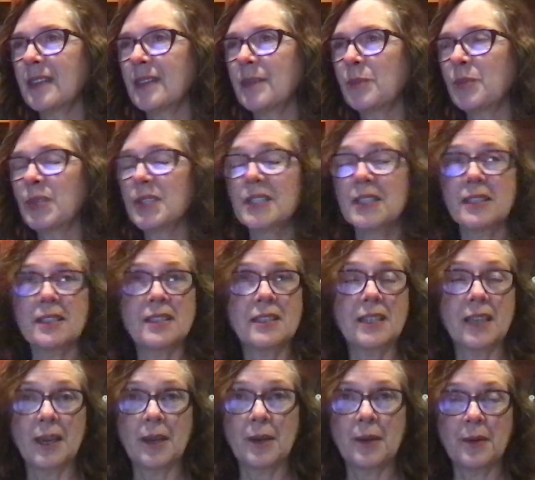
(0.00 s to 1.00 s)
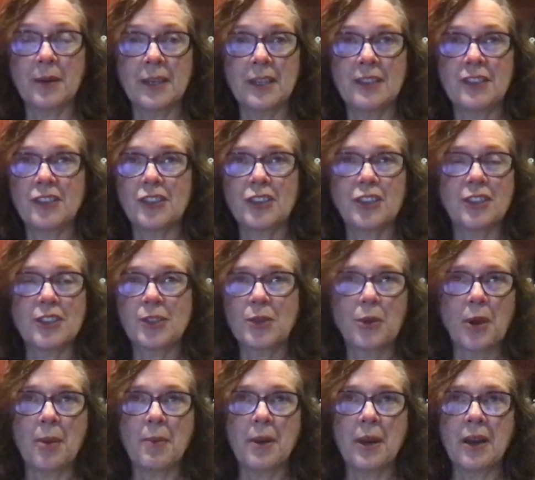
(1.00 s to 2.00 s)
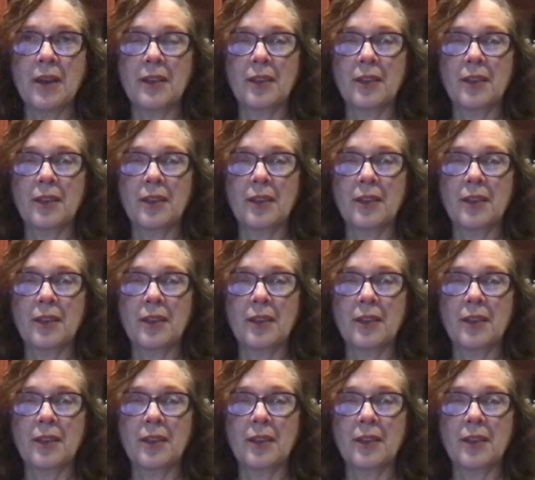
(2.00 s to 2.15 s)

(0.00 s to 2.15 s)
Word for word: Princess Diaries. She's Grandma,